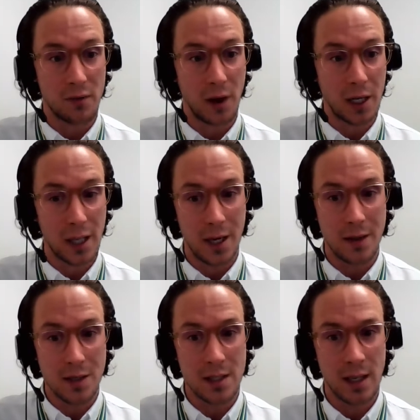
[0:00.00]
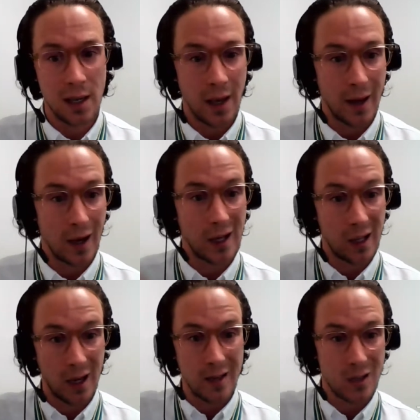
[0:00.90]
of our clients. And our
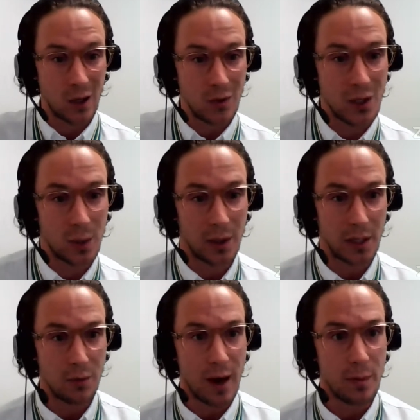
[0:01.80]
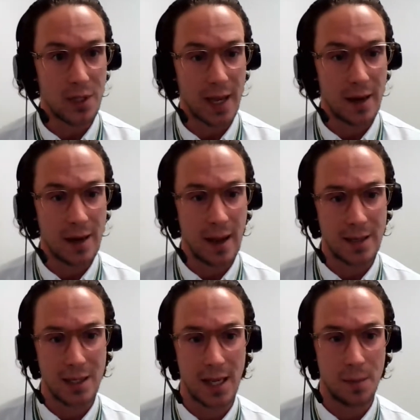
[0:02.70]
clients consequently represent,
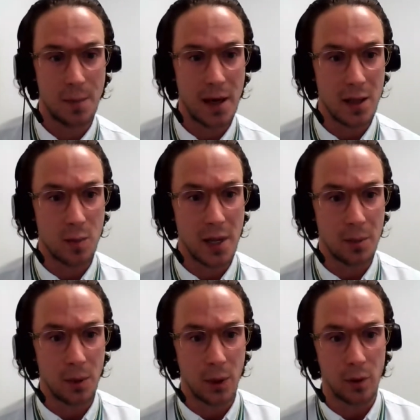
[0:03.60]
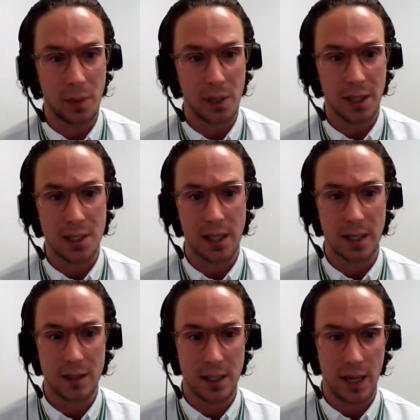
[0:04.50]
as I said, many of the people that would be
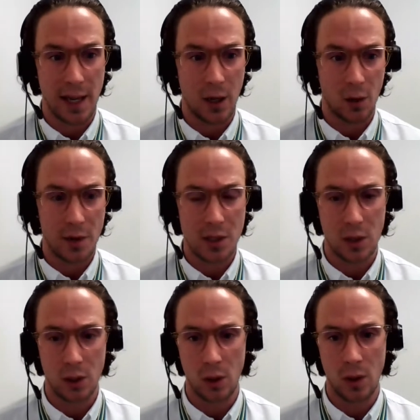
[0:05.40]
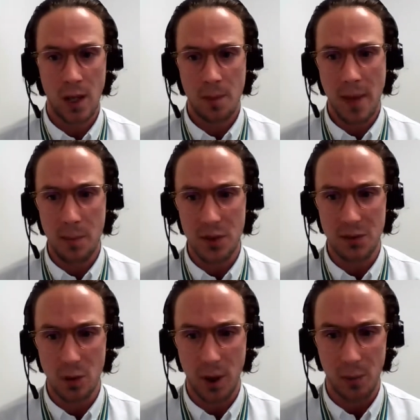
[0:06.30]
listening today on this call, members
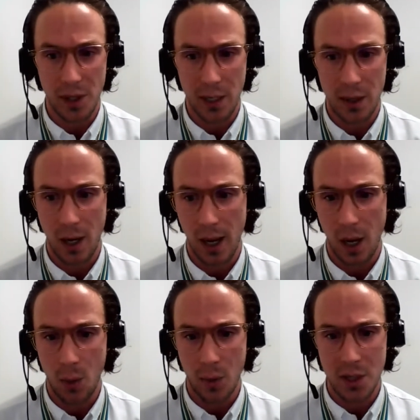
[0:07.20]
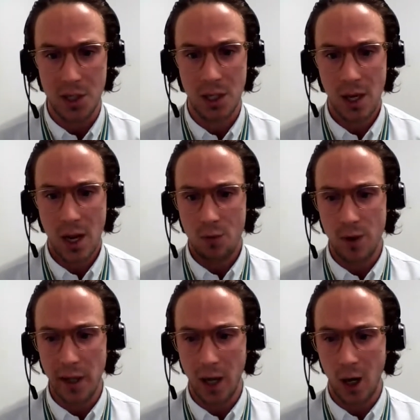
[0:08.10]
of the public, which
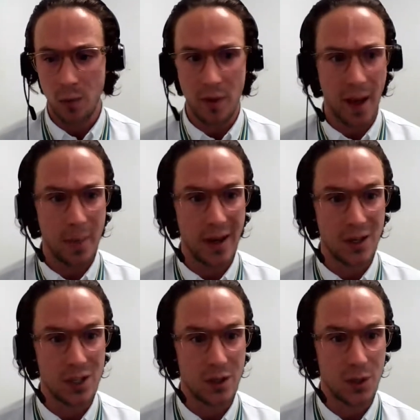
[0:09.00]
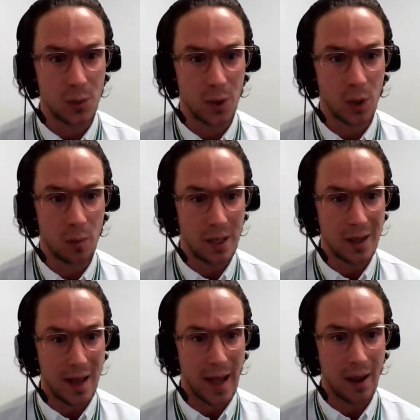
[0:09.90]
really hope that their pensions will
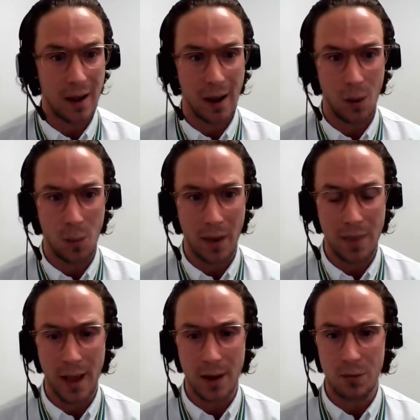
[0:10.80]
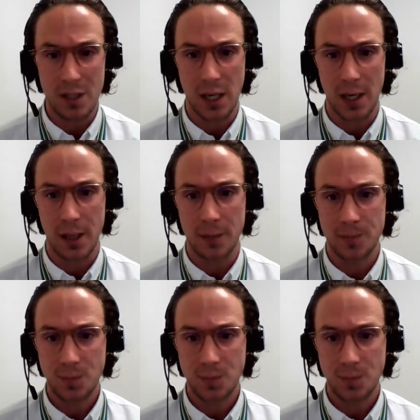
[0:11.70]
be there when they retire.